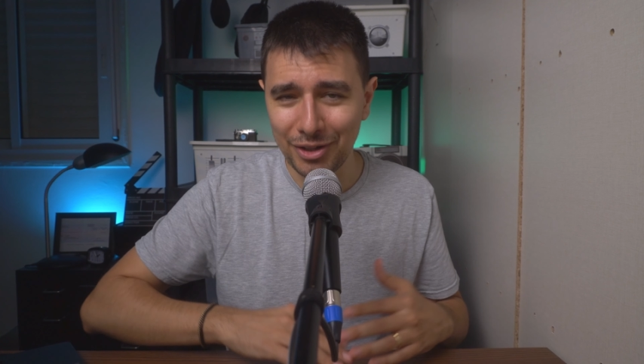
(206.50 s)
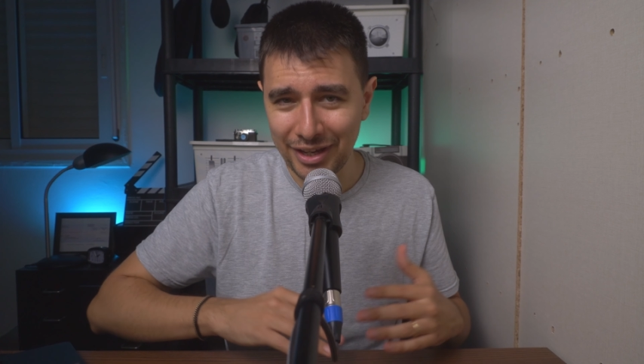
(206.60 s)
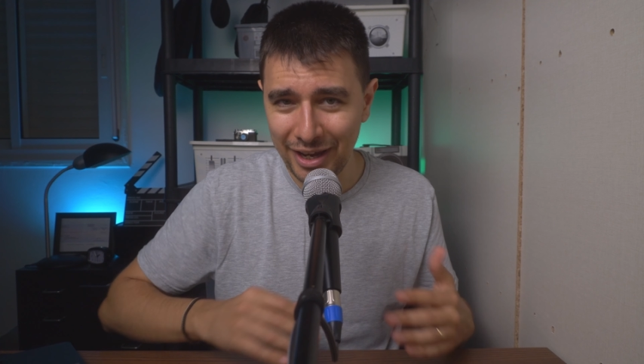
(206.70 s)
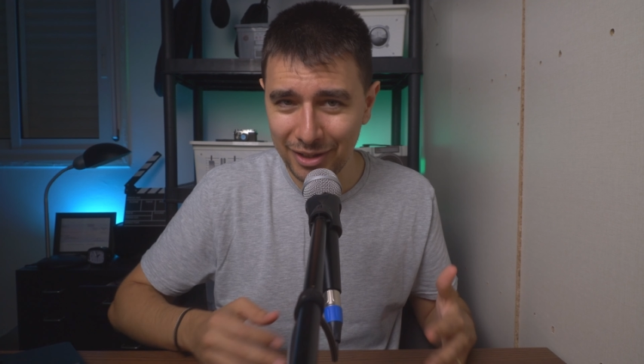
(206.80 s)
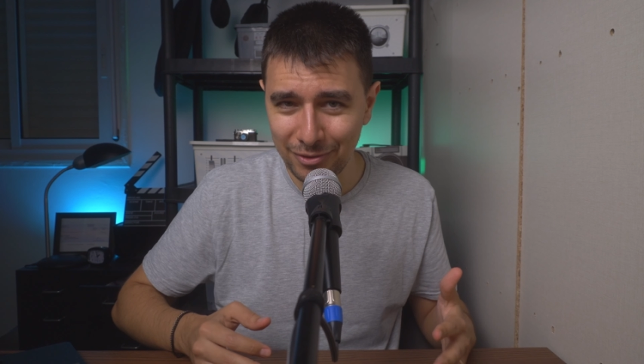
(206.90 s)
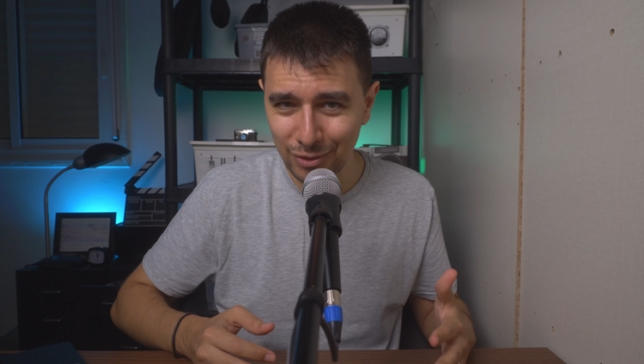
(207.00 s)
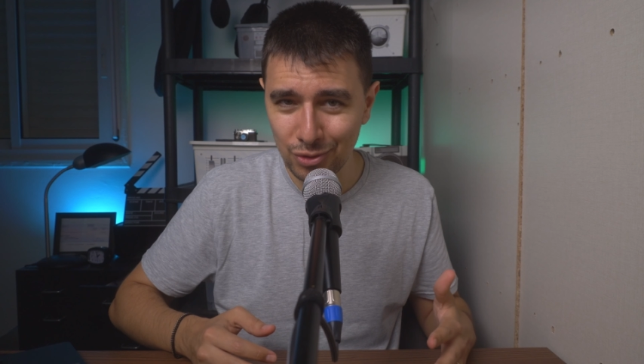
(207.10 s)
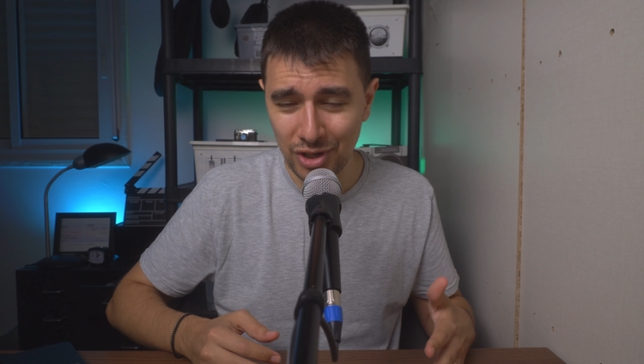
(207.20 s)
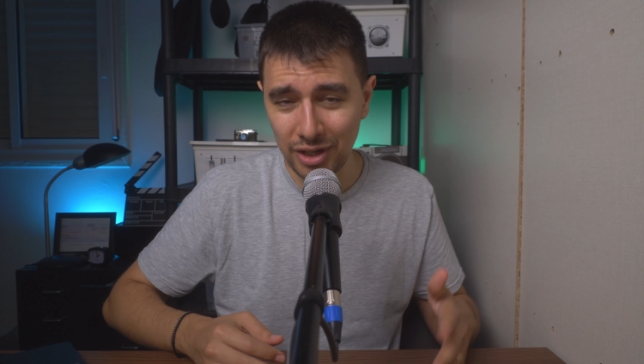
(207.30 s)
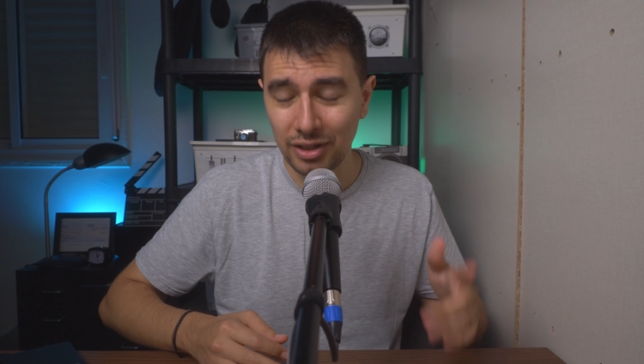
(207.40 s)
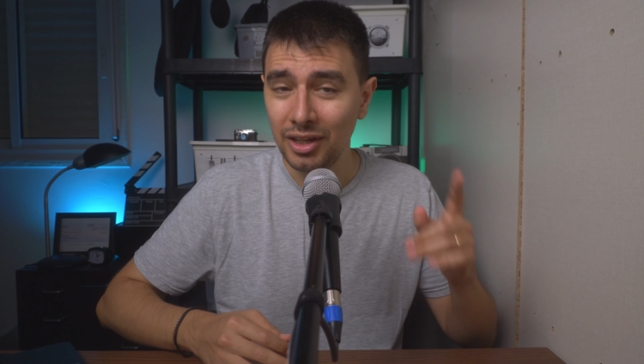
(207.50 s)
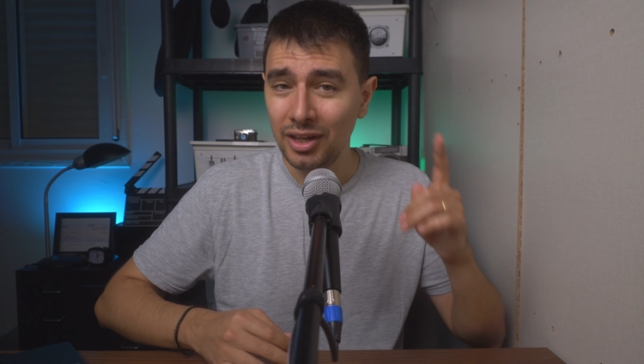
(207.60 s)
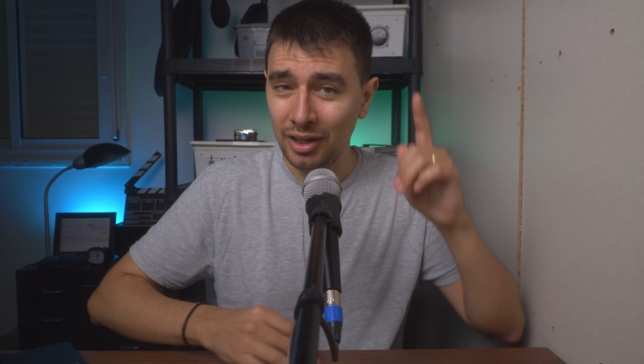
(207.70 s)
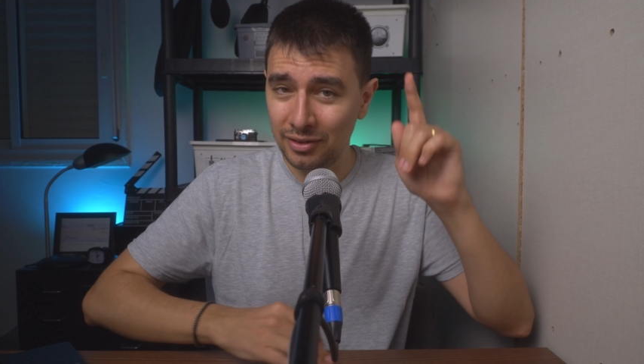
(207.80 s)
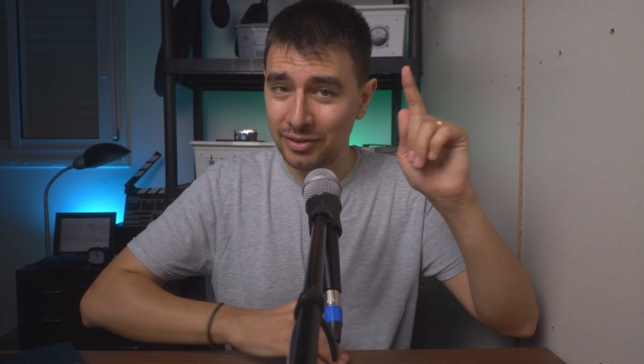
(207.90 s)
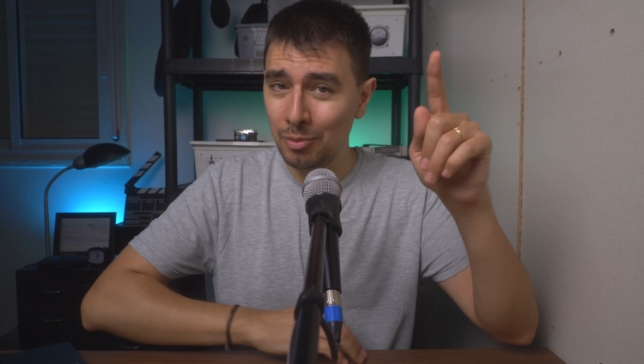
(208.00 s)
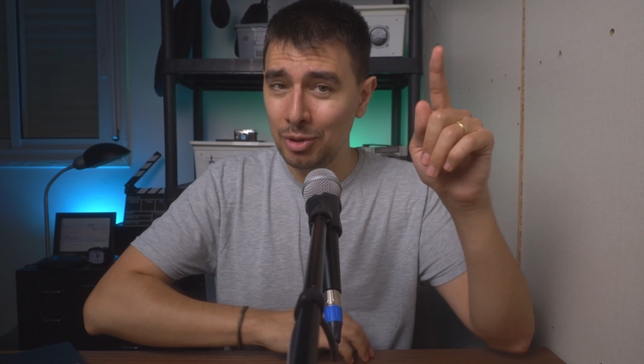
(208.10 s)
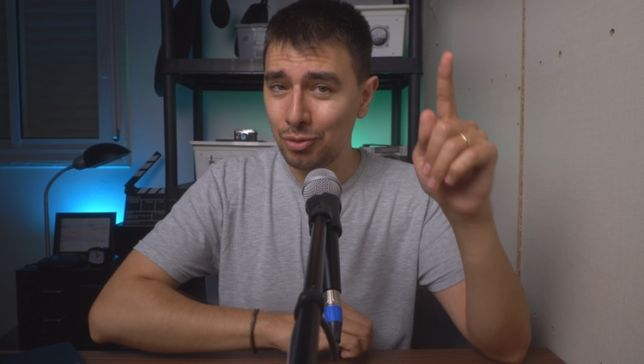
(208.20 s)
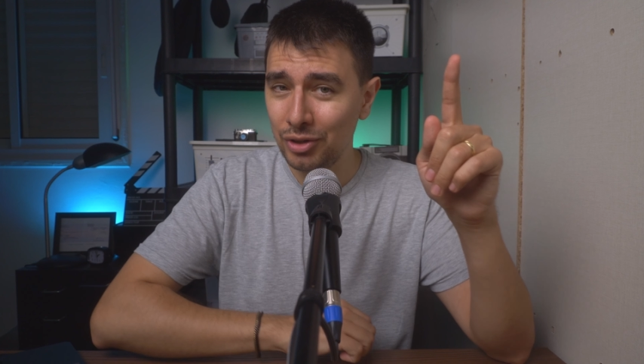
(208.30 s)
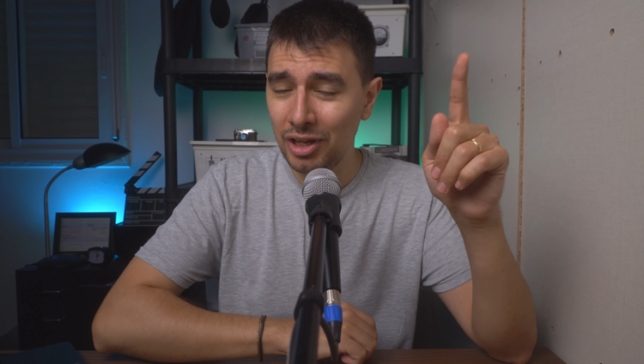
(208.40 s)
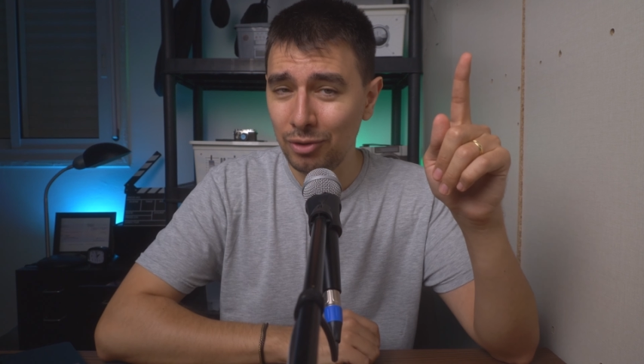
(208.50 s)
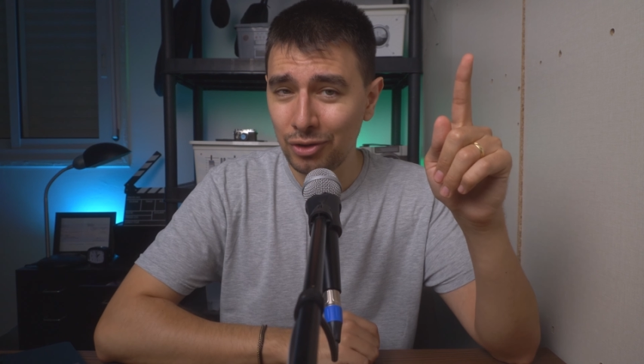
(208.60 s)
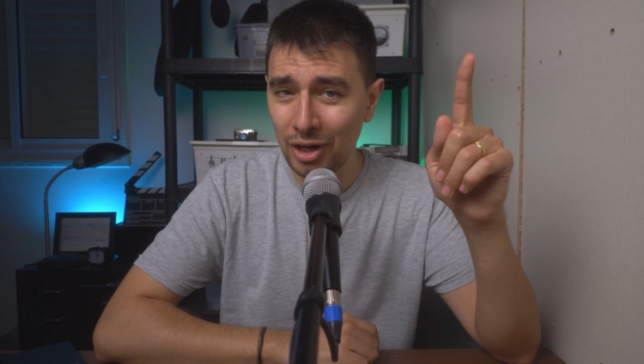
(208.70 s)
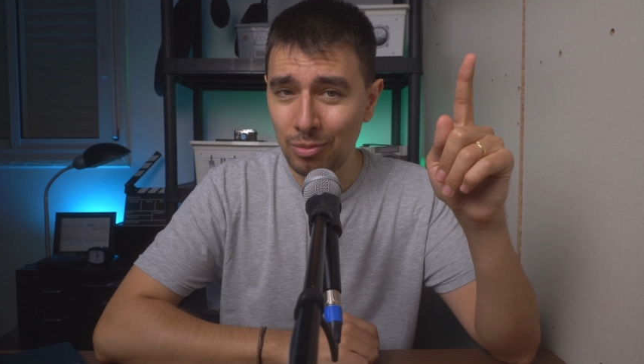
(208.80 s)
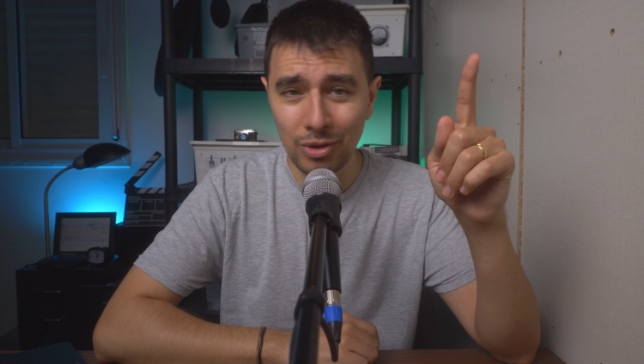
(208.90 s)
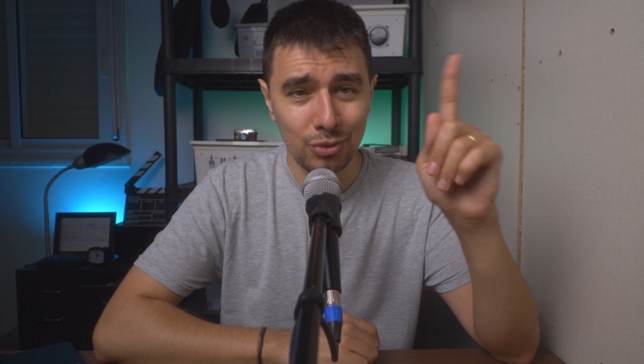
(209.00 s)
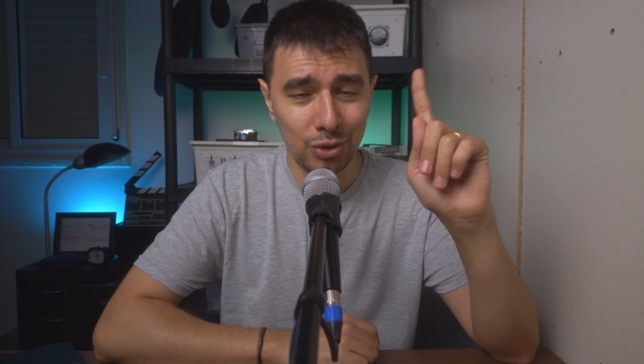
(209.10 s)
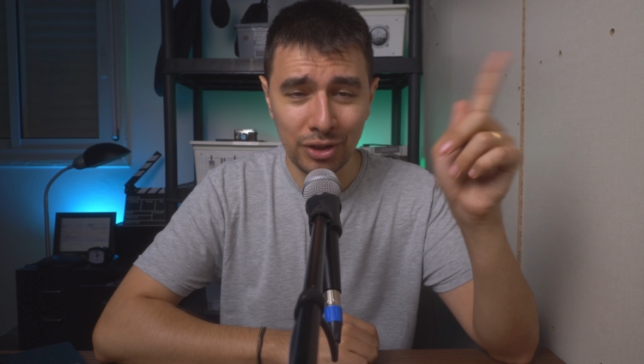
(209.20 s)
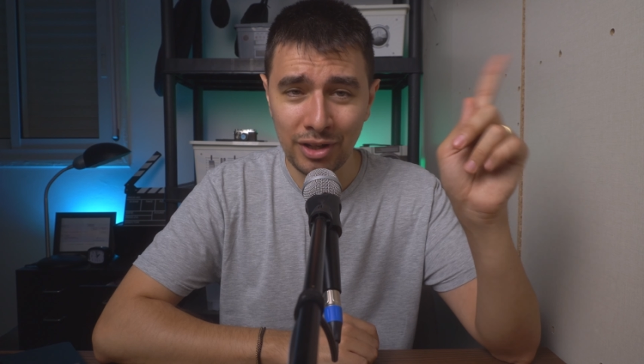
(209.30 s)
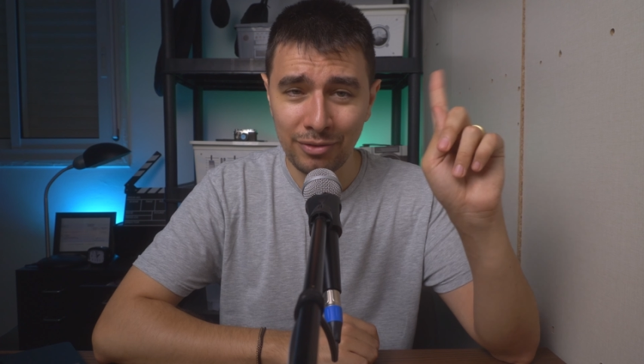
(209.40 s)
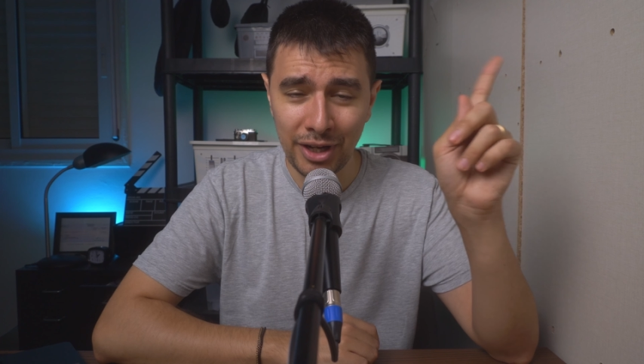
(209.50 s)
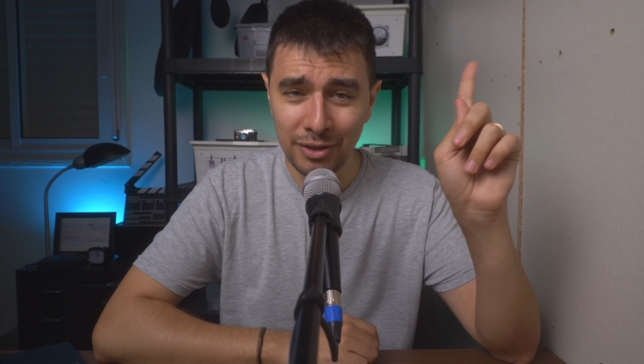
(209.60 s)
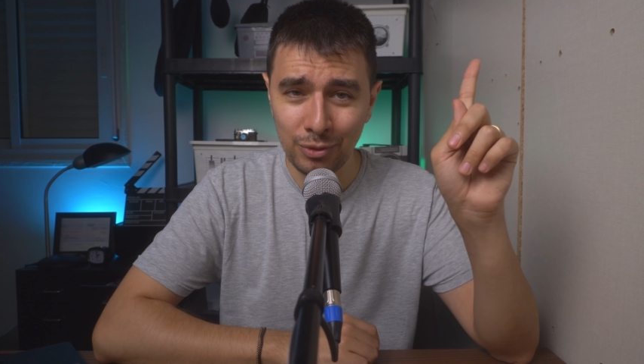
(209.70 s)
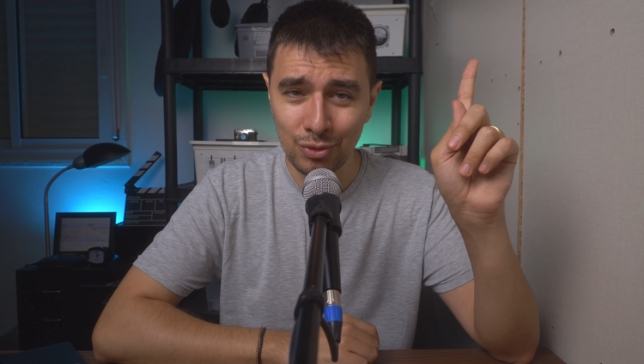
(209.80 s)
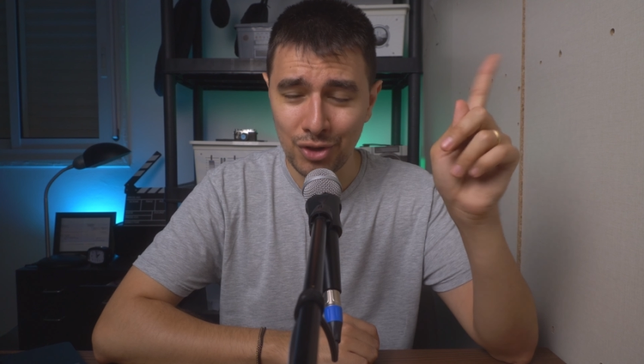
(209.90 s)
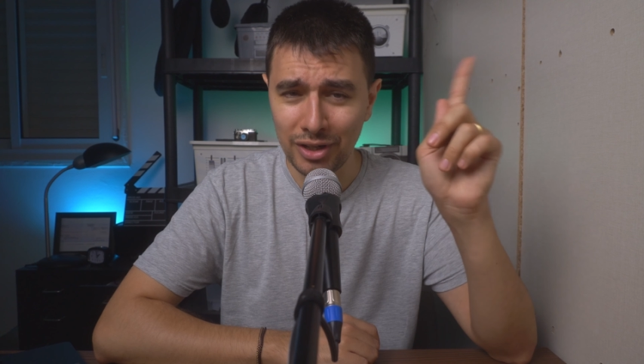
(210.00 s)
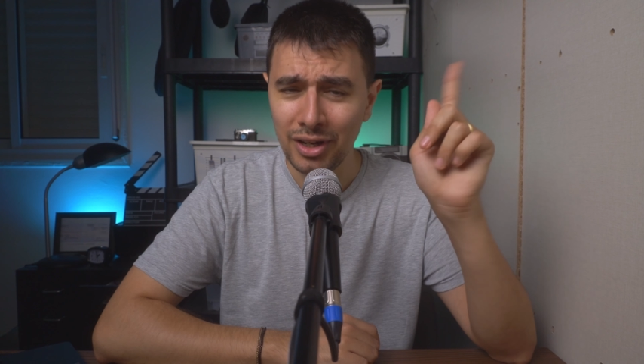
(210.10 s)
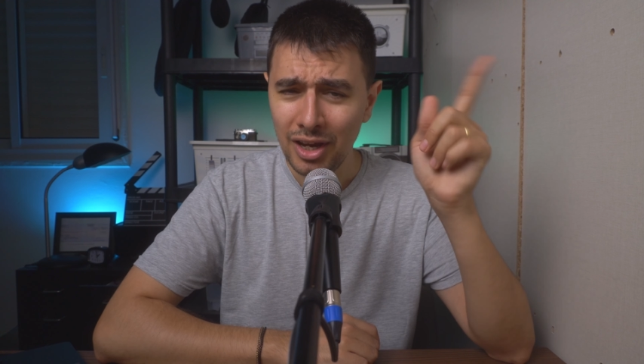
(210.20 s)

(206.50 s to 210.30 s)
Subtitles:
a headphone jack. And some entry-level cameras do not have a headphone jack,